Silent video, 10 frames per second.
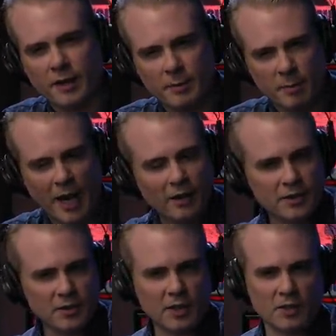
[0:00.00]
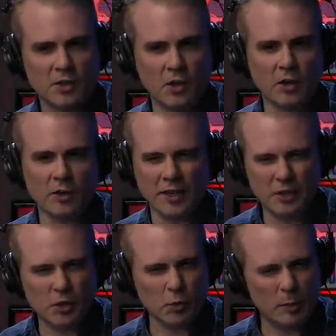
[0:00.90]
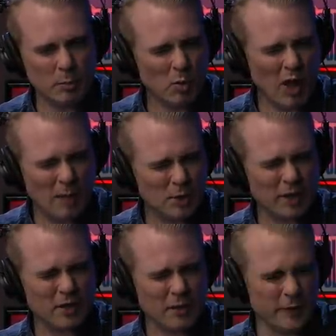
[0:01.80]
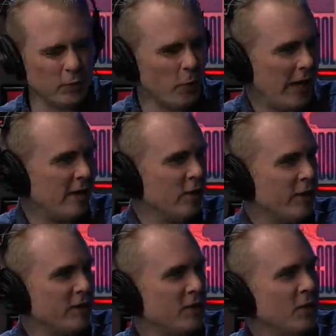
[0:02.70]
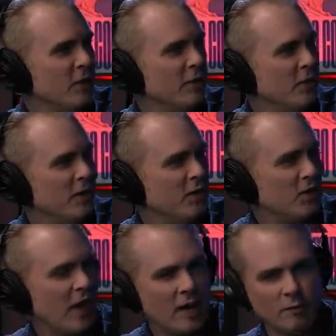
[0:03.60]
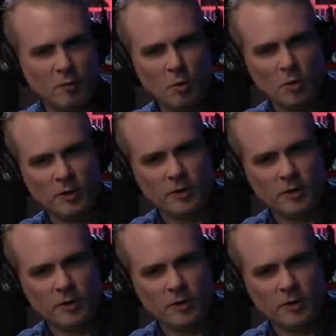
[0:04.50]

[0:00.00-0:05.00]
I mean, balance is a concern, like trippable objects on the terrain are a concern that you need to scan for.